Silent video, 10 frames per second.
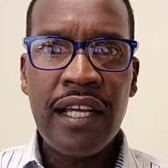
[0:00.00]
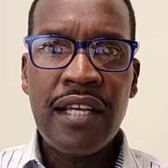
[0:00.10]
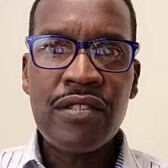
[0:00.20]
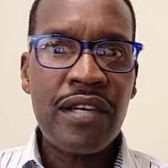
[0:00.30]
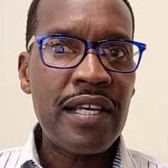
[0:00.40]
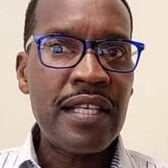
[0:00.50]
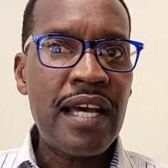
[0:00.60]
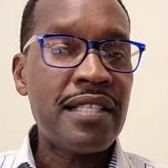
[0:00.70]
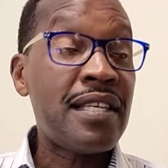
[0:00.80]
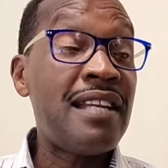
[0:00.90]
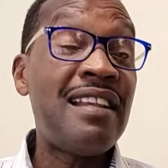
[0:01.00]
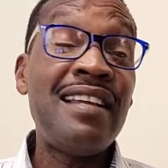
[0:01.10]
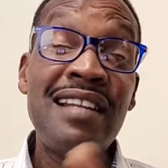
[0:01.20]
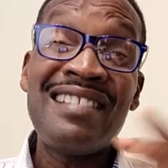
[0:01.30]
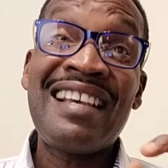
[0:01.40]
So I said
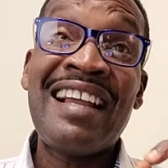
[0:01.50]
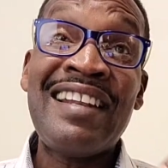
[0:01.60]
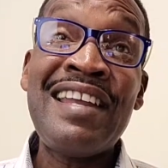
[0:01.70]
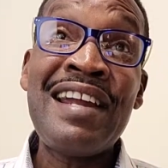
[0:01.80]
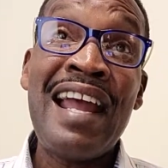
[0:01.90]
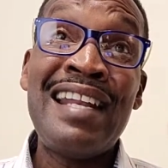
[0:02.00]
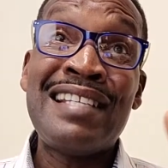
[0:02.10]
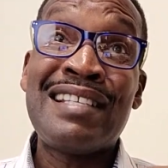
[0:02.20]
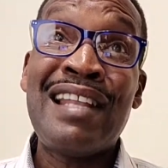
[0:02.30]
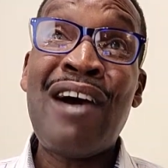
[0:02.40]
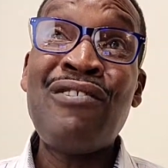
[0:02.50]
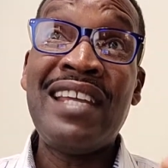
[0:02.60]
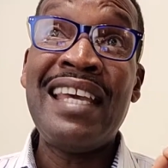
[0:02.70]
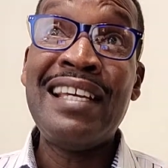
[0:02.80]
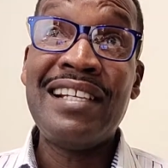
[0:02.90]
in as clear and as loud
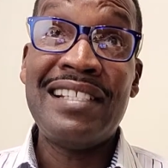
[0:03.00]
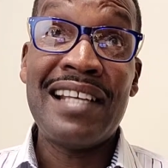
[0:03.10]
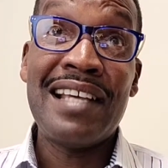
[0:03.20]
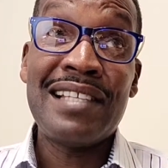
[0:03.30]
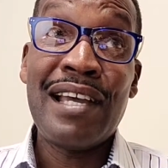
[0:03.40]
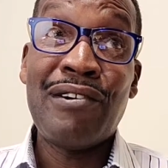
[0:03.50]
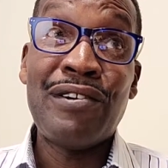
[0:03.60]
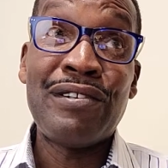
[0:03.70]
English as I could,